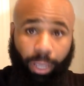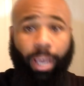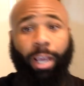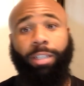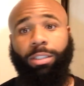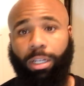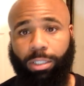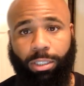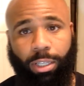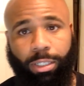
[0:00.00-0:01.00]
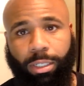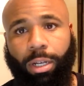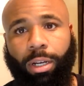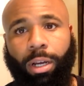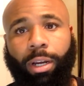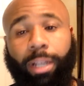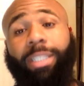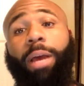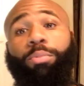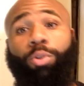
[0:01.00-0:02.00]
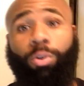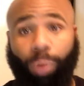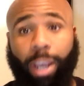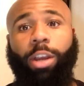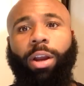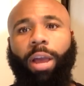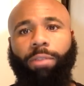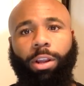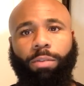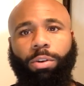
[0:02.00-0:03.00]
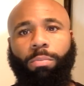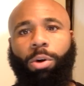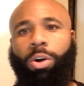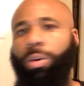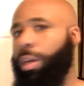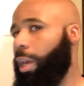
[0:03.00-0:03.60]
as such as this, an example right here, have an interview tomorrow,